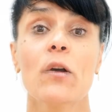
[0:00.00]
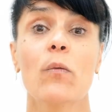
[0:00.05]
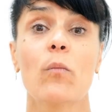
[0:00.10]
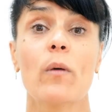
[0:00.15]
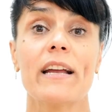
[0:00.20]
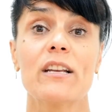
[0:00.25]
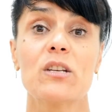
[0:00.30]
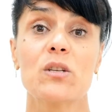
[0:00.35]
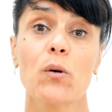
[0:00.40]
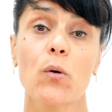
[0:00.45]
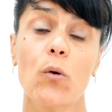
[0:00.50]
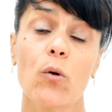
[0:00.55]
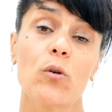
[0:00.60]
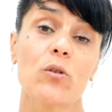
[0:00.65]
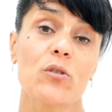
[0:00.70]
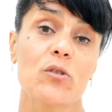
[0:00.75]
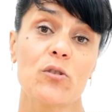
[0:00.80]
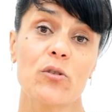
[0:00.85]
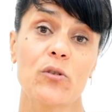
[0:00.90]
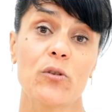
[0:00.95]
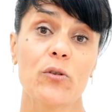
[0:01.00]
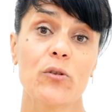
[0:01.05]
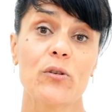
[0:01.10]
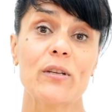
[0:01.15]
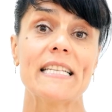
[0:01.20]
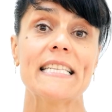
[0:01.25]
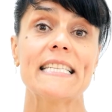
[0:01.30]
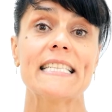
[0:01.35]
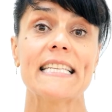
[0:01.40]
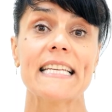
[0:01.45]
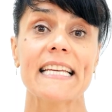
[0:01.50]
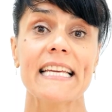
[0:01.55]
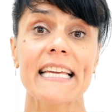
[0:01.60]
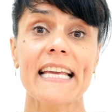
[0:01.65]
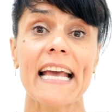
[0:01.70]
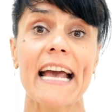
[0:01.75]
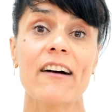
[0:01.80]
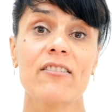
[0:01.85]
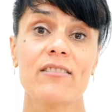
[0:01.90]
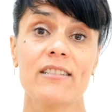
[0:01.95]
We're taught to
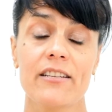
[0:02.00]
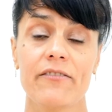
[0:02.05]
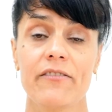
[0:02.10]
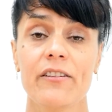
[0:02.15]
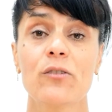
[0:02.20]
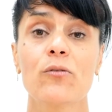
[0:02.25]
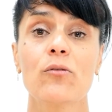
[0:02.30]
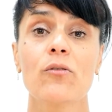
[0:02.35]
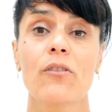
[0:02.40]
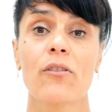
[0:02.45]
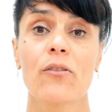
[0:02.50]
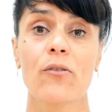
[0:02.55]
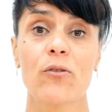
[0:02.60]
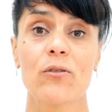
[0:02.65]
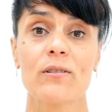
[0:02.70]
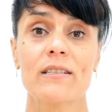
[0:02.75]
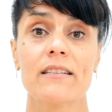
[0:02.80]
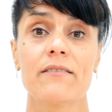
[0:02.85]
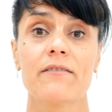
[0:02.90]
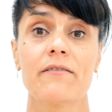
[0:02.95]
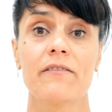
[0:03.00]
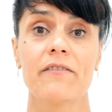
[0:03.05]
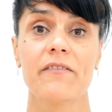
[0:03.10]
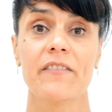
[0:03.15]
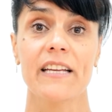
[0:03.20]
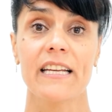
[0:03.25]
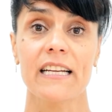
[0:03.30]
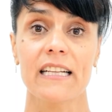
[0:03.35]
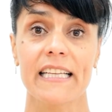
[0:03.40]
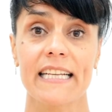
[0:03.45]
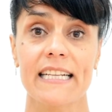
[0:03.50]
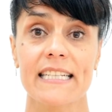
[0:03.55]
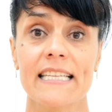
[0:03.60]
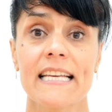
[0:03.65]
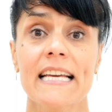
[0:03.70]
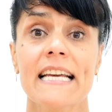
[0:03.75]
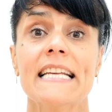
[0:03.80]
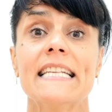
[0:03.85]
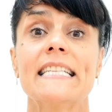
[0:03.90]
see our difficult thoughts and feelings